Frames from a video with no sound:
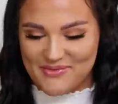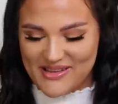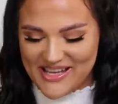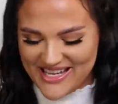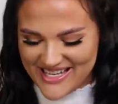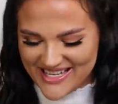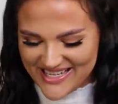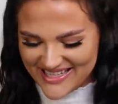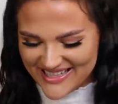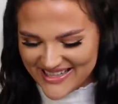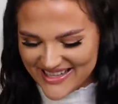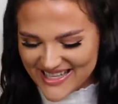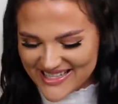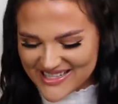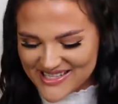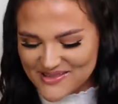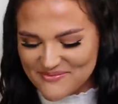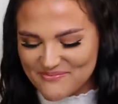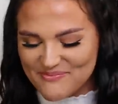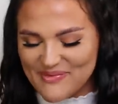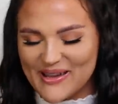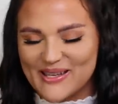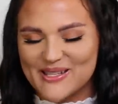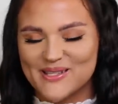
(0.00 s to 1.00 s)
me, and that's
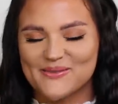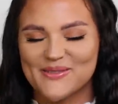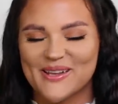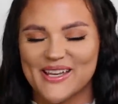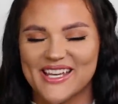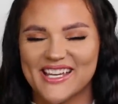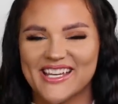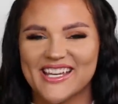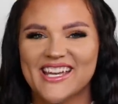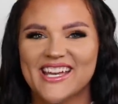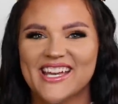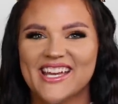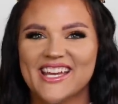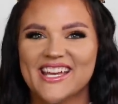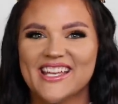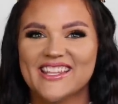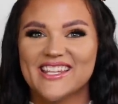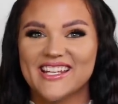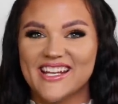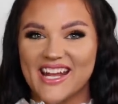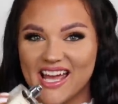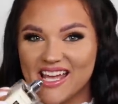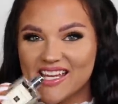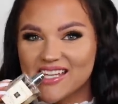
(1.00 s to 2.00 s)
the best way
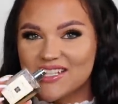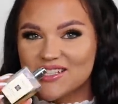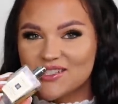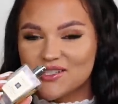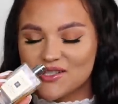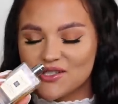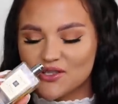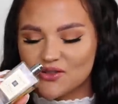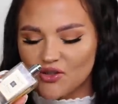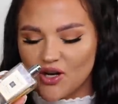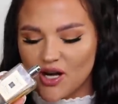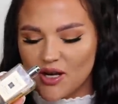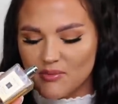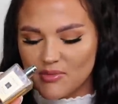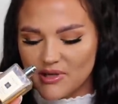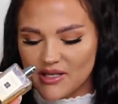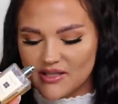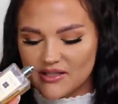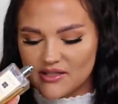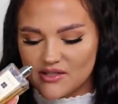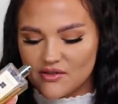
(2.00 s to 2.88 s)
that I can describe it.